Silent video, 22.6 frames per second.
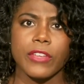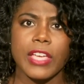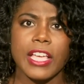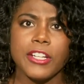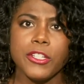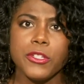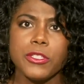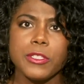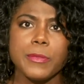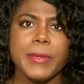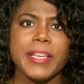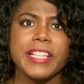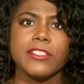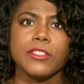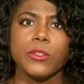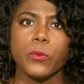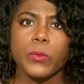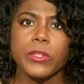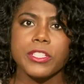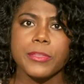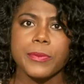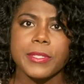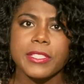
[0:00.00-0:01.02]
Can you speak to
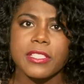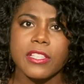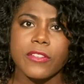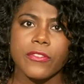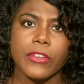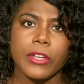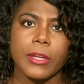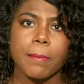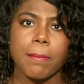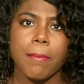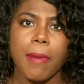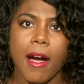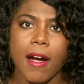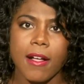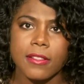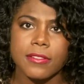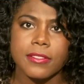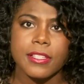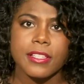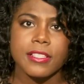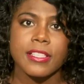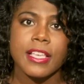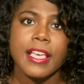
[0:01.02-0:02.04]
which specific
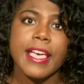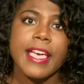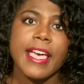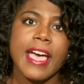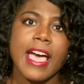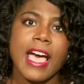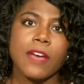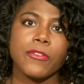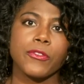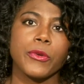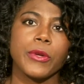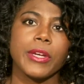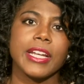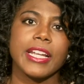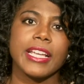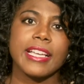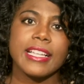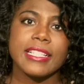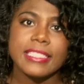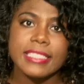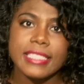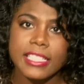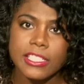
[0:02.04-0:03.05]
policies have created
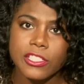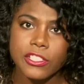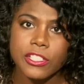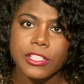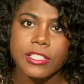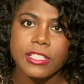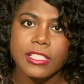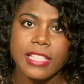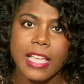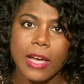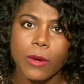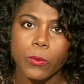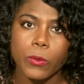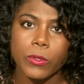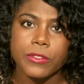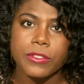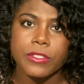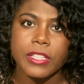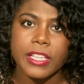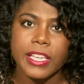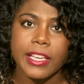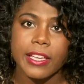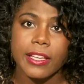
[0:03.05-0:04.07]
conditions that we're
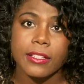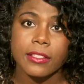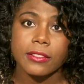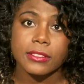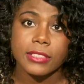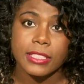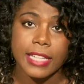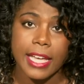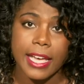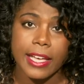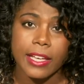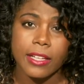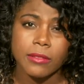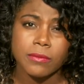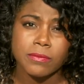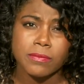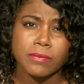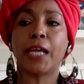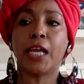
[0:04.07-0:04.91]
seeing today?